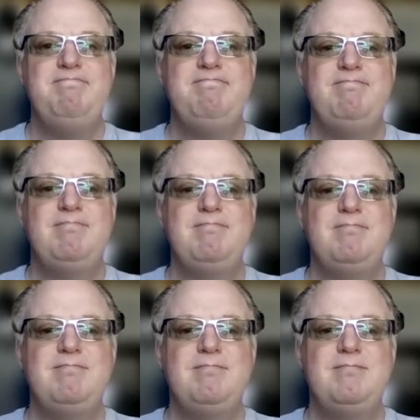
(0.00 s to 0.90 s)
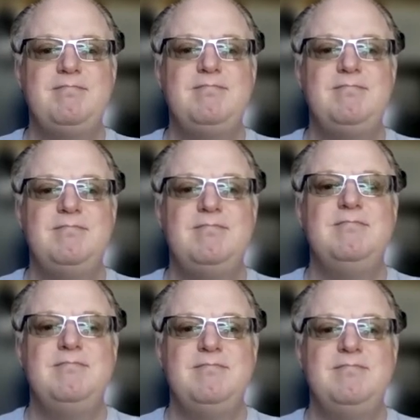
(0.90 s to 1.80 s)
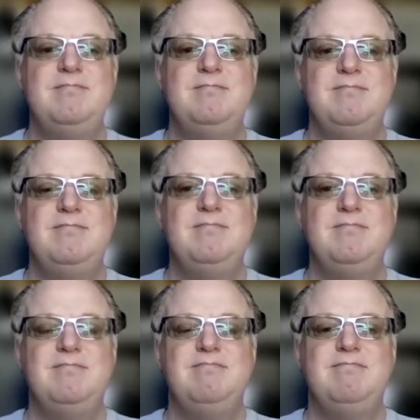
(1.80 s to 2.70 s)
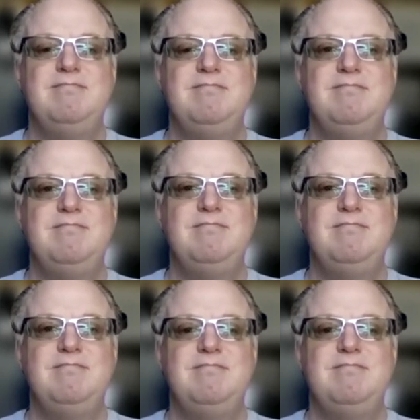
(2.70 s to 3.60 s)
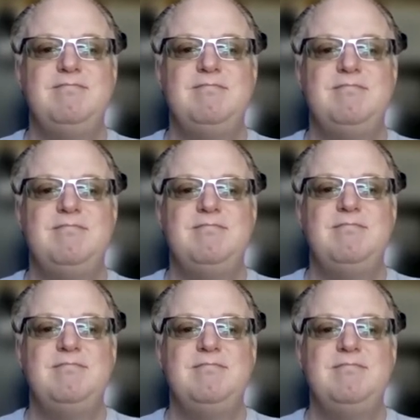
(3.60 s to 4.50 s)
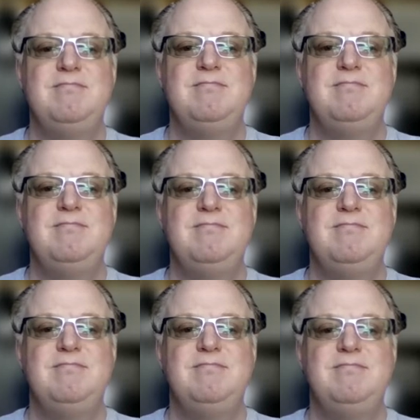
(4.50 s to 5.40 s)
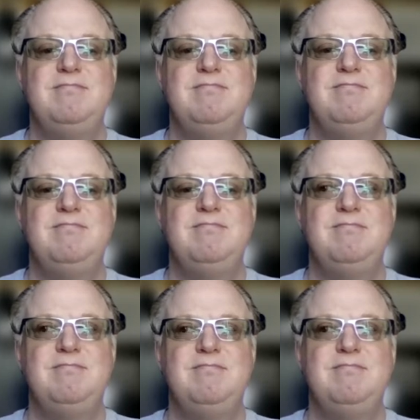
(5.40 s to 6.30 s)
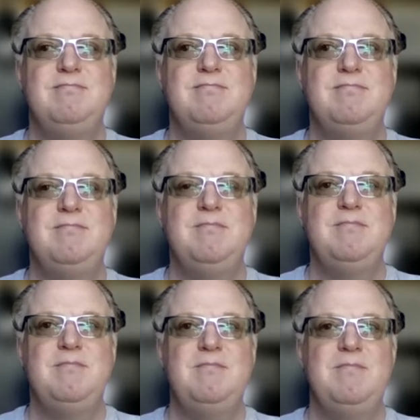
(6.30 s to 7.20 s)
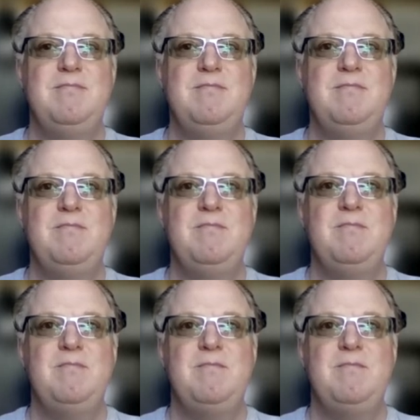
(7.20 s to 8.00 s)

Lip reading: The person shown says nothing.